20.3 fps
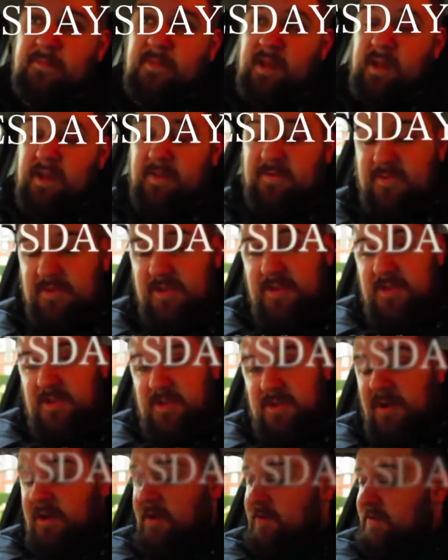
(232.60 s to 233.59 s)
I've just
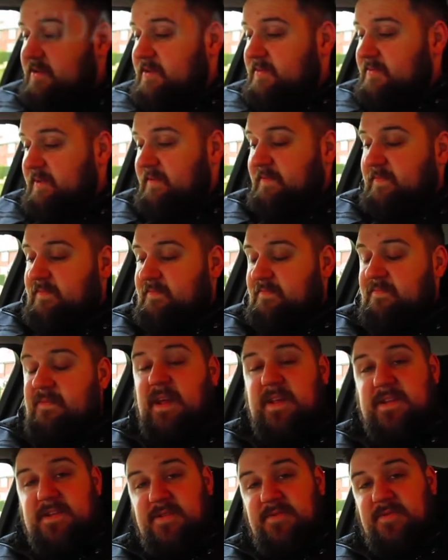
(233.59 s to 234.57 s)
yawned. If
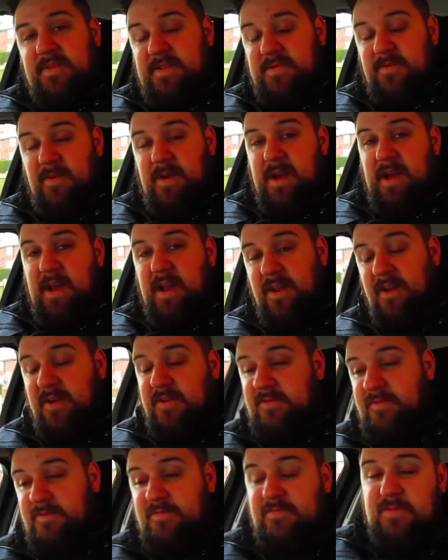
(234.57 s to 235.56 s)
that's the reason why I look
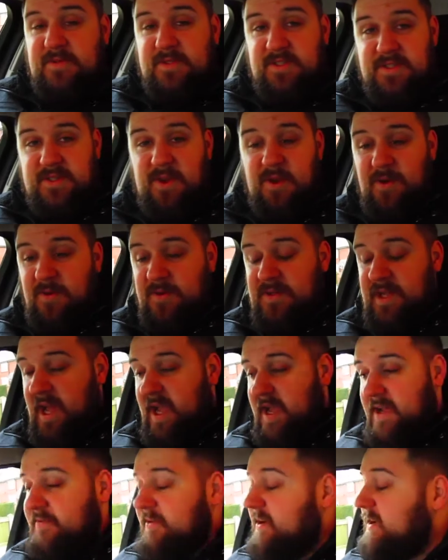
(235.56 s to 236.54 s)
so
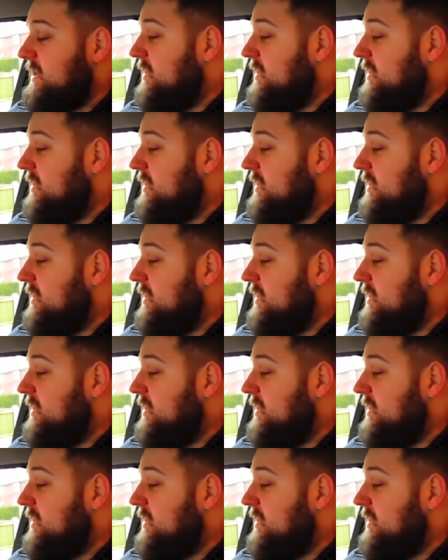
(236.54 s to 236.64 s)
tired right